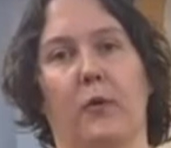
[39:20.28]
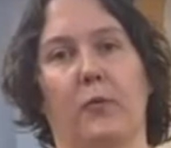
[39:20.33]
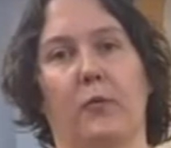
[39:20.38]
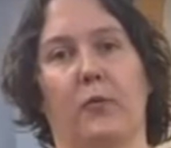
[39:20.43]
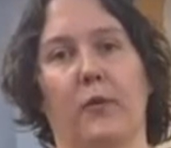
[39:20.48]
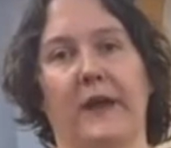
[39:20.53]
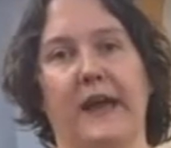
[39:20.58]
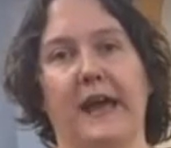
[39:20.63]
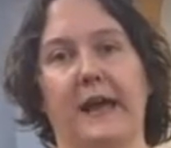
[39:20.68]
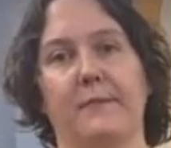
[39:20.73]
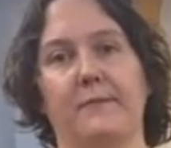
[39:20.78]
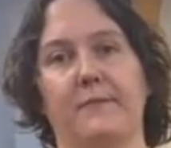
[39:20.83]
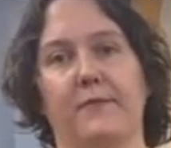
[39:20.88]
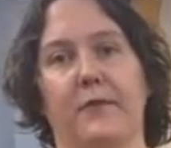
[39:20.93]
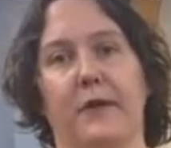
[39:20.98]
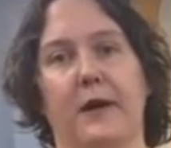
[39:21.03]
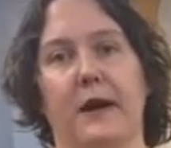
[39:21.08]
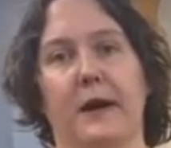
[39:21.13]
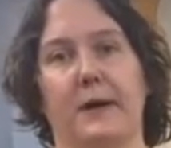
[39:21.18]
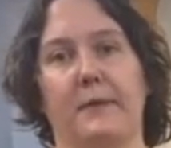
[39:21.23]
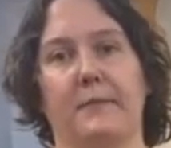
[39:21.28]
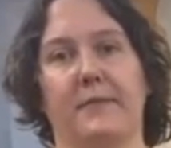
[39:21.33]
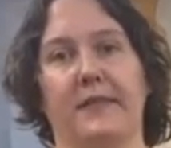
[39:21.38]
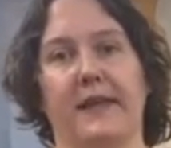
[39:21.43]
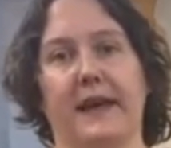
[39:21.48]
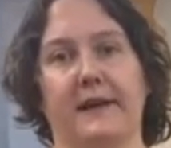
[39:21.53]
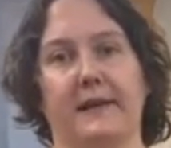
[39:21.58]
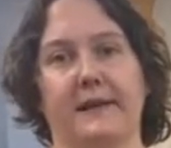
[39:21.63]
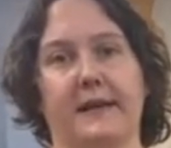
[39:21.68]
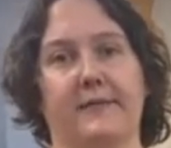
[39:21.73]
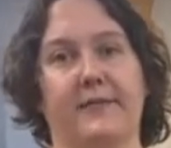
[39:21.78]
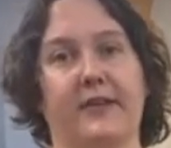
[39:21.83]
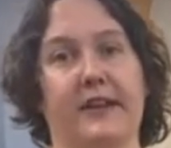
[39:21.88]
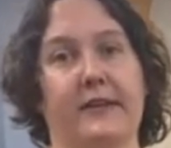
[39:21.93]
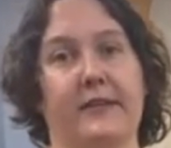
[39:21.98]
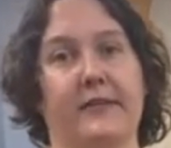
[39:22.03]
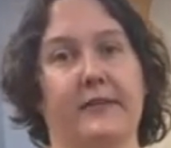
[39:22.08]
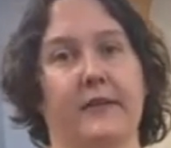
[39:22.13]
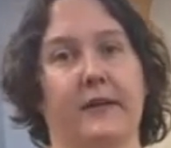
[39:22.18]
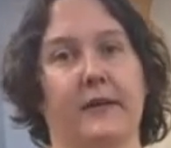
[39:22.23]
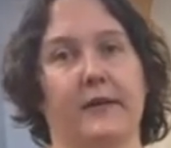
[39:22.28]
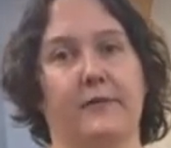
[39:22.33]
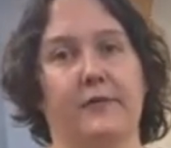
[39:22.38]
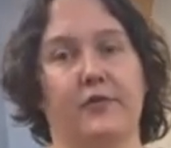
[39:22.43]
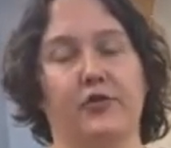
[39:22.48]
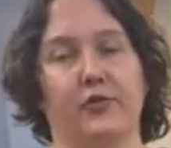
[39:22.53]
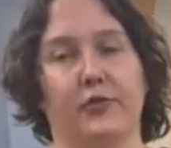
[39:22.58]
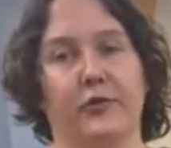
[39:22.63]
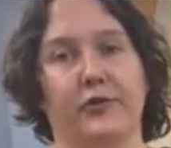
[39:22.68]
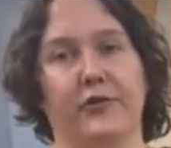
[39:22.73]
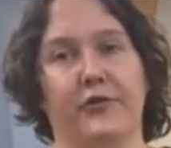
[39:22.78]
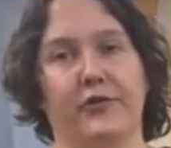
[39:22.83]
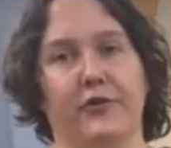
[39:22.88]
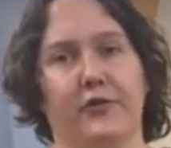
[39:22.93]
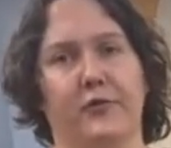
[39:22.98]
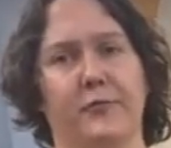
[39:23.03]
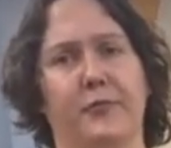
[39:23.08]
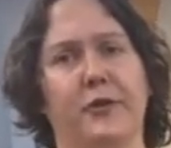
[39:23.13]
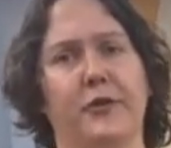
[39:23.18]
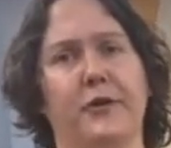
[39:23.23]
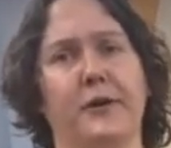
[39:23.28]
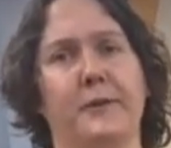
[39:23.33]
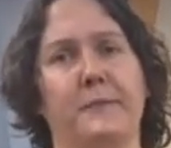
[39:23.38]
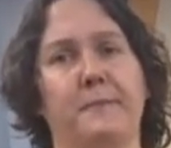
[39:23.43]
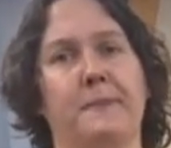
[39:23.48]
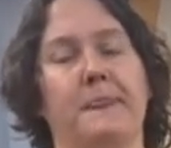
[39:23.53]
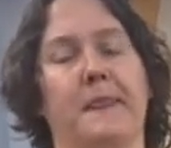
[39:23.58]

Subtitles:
came from the activities of George Sternberg,